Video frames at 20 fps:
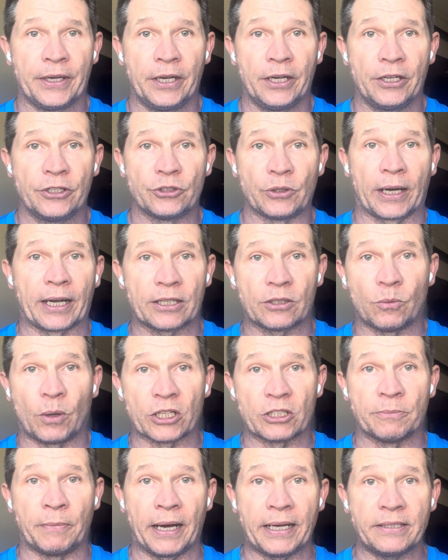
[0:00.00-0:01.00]
So I get to
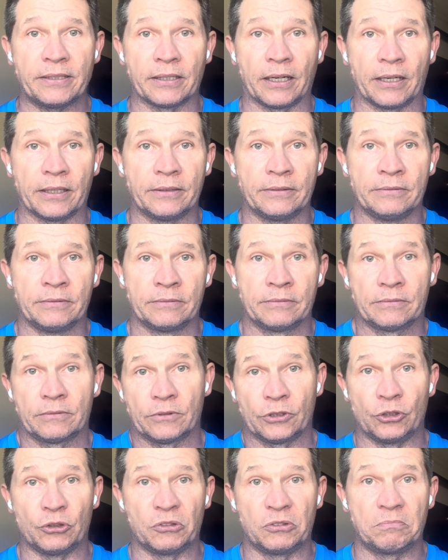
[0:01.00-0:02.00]
watch my son,
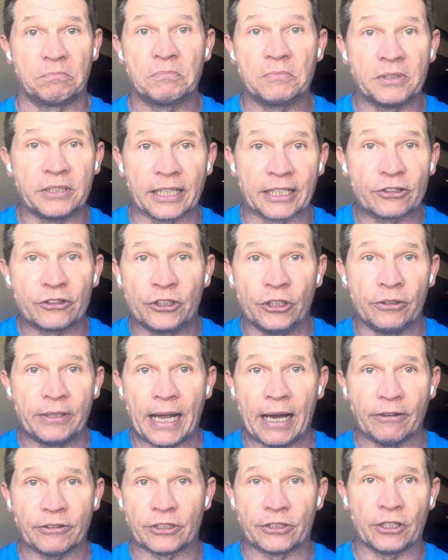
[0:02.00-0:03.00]
who's 6'2"
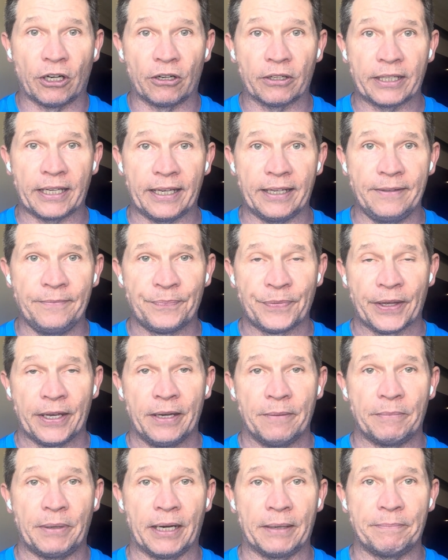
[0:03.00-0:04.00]
now, he's a tall kid,
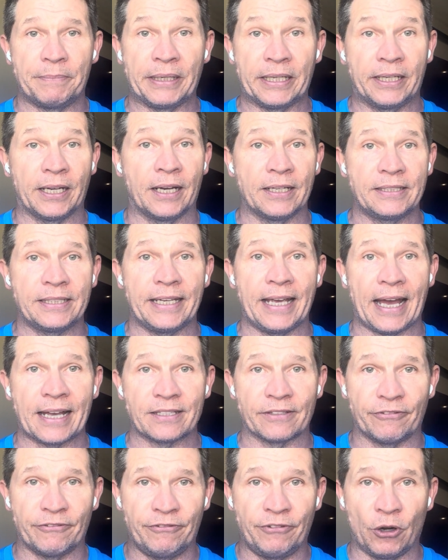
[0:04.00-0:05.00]
but because he
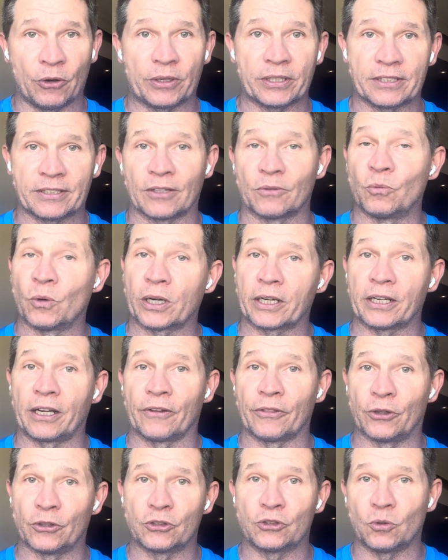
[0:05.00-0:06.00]
hasn't focused on working on
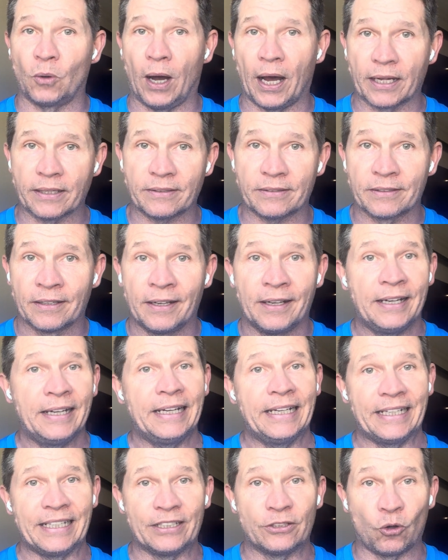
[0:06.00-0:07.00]
those squats,
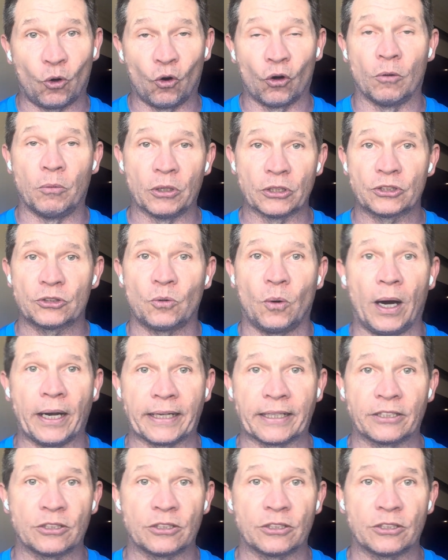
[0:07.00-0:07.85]
he's horrible at squatting.